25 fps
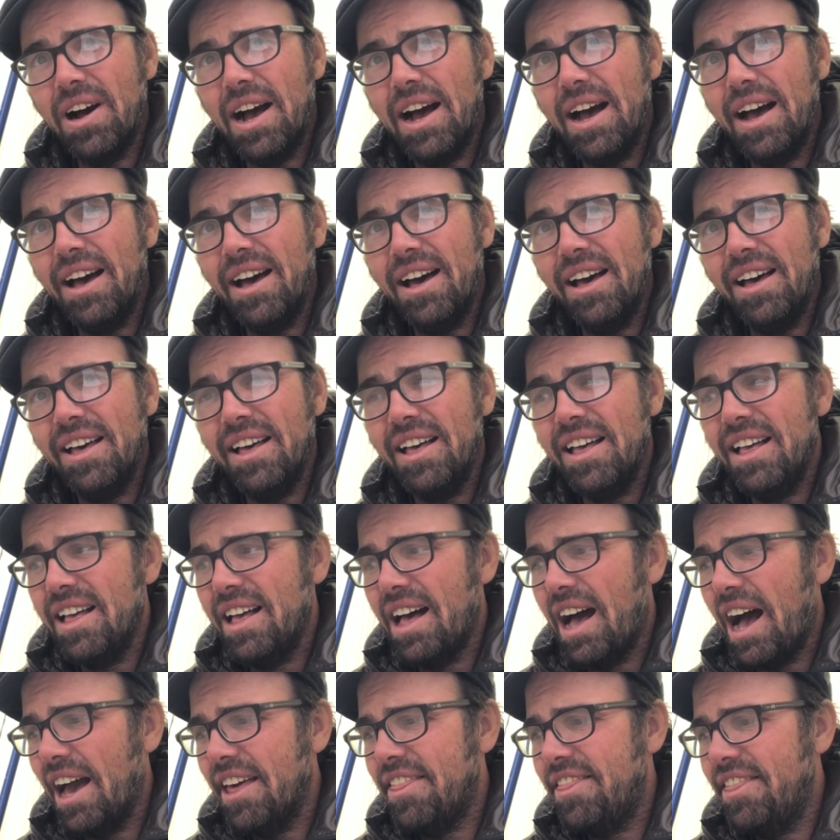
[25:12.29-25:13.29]

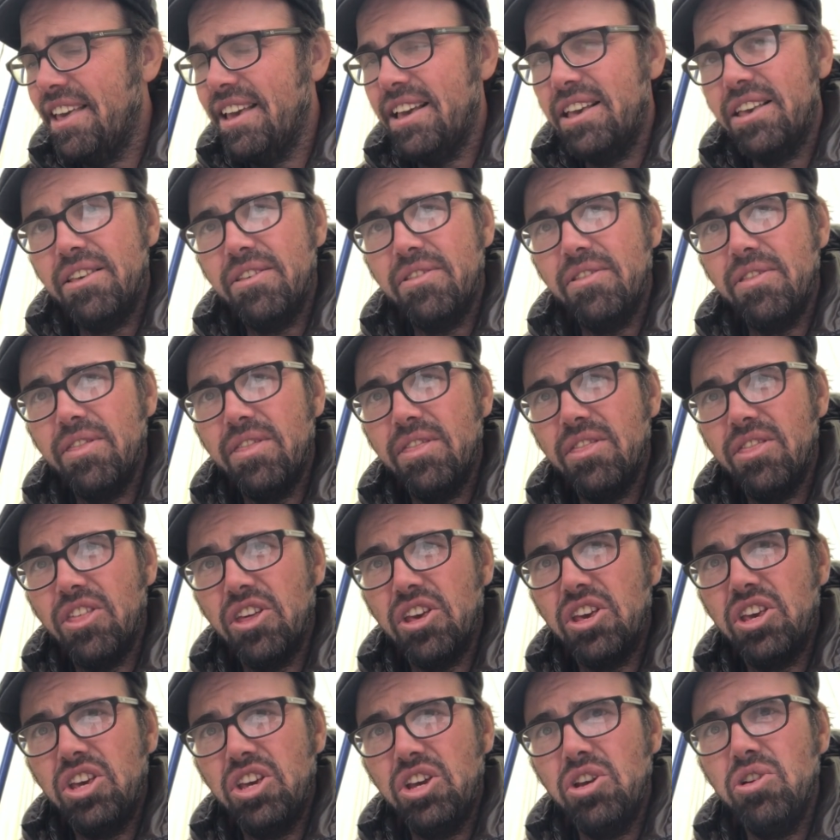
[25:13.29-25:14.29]
I think the
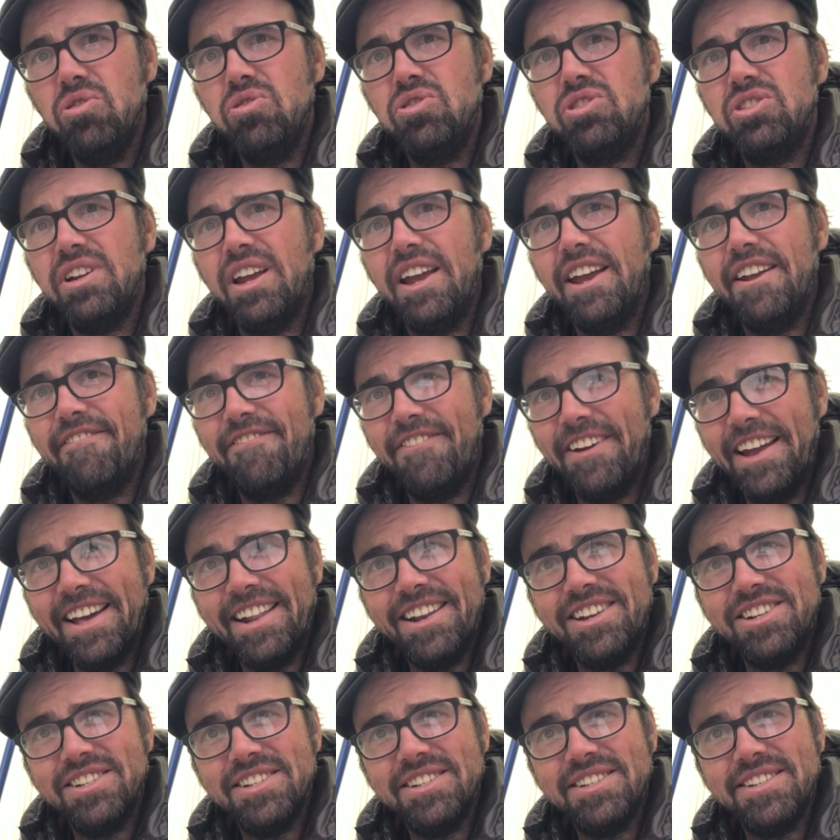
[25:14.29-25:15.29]
huge
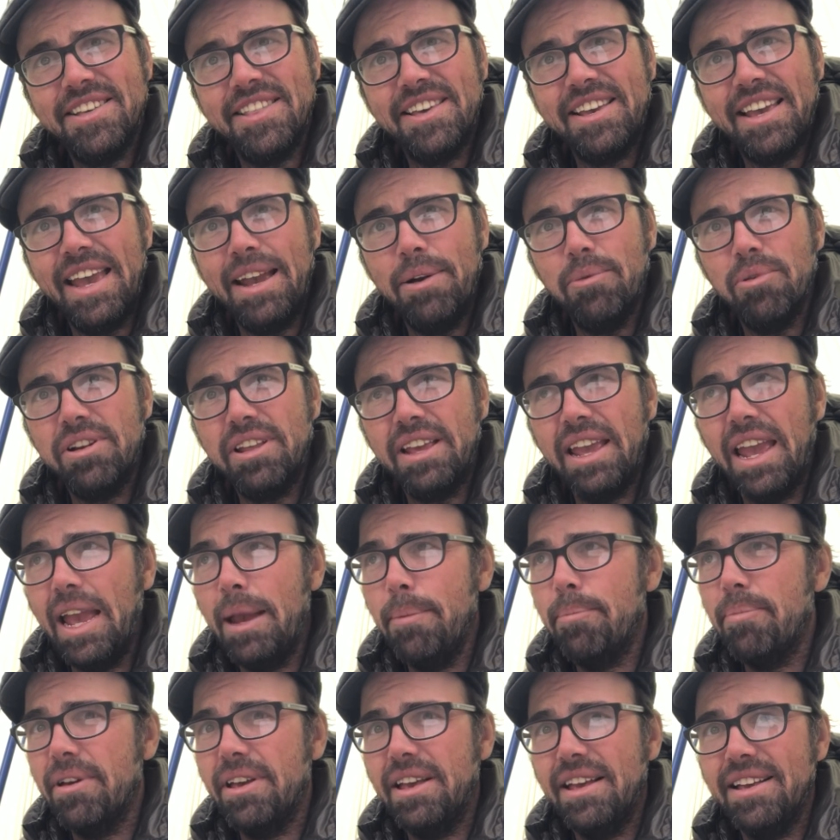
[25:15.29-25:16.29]
advantages of the Gatewood
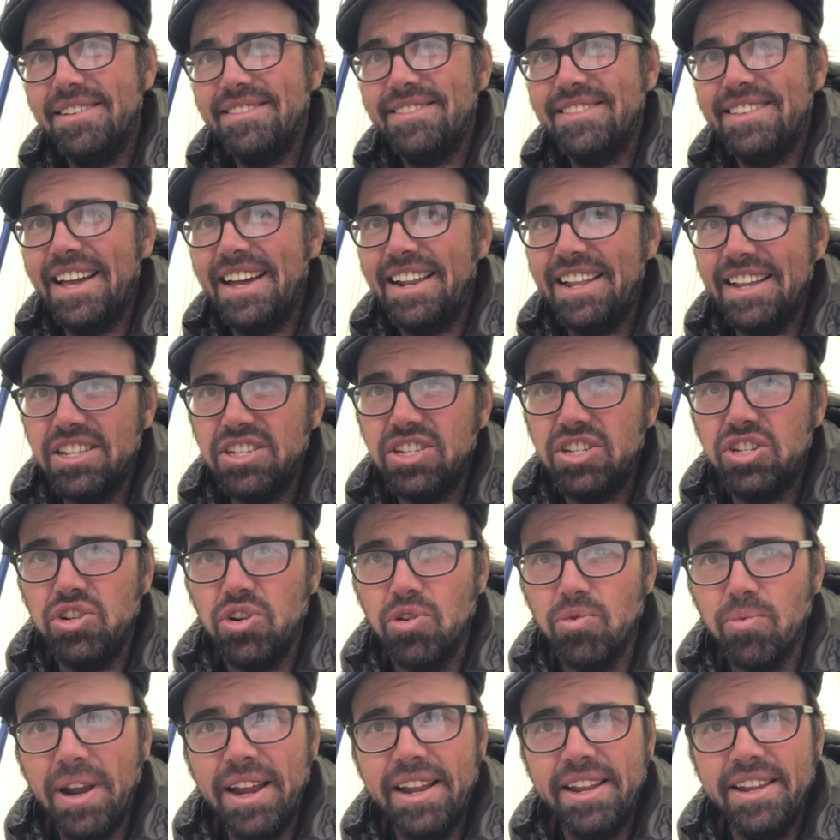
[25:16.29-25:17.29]
Cape is that it's
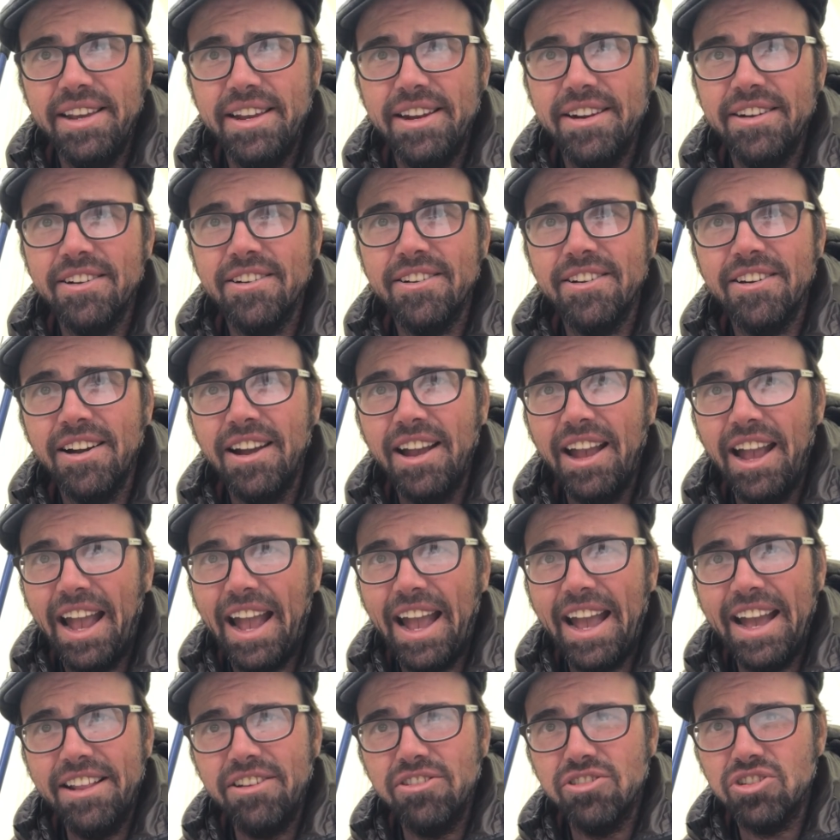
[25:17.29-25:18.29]
your rain gear
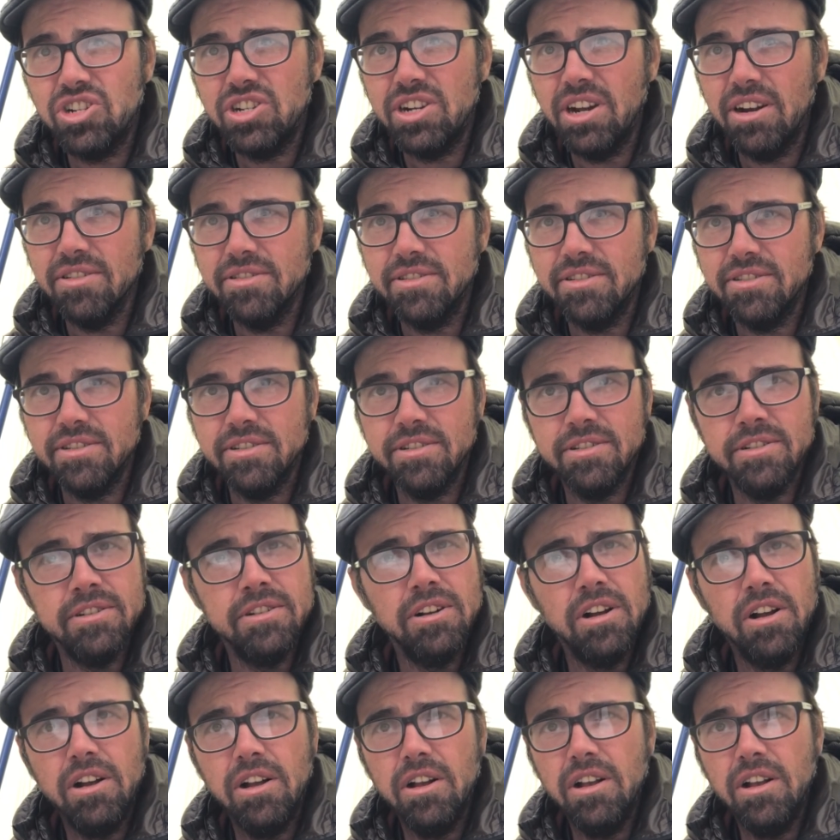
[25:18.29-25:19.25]
and your shelter